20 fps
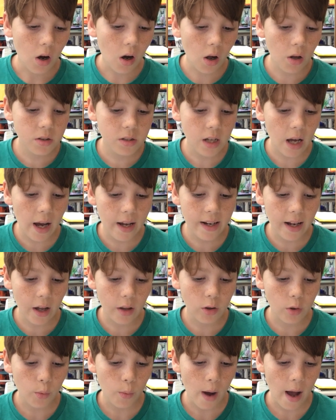"I'll tie
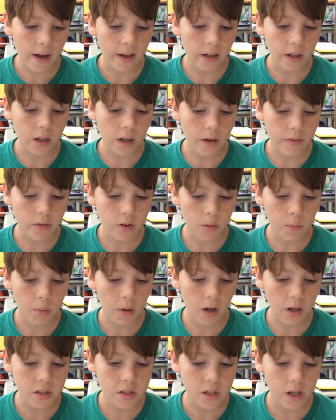down the wagon cover,"
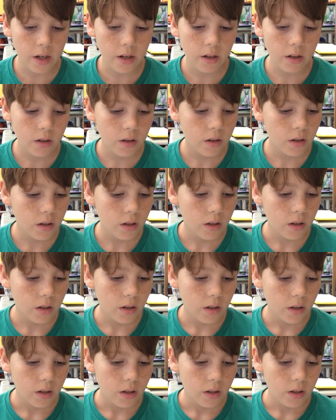Pa said.
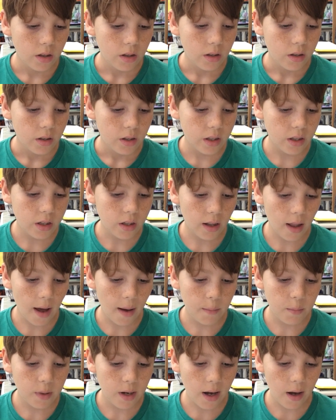He
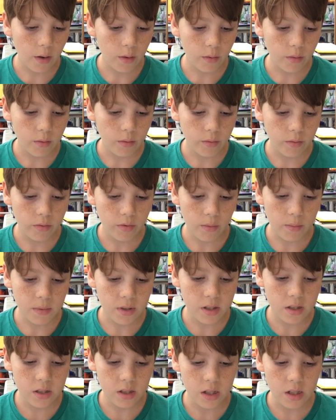climbed down from the
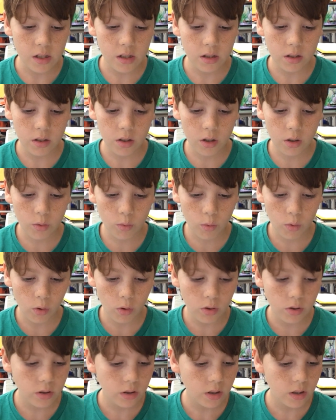seat,
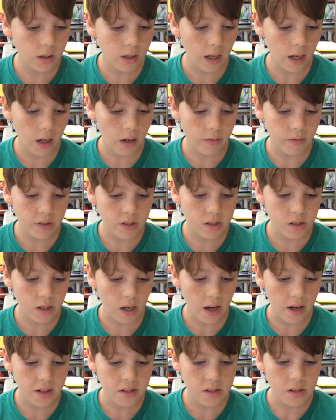unrolled the canvas
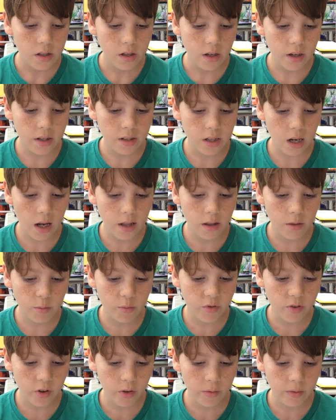sides, and tied them
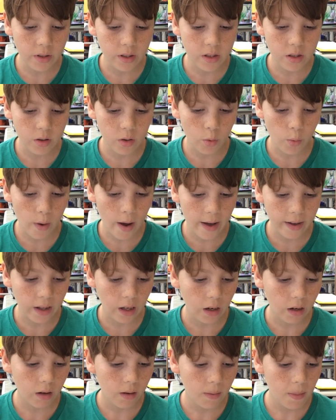firmly to the
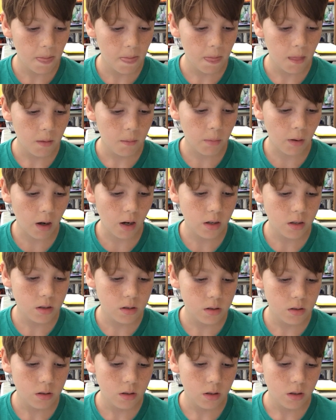wagon
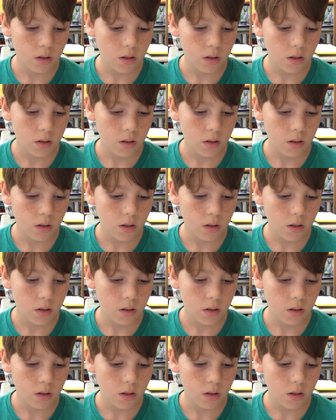box.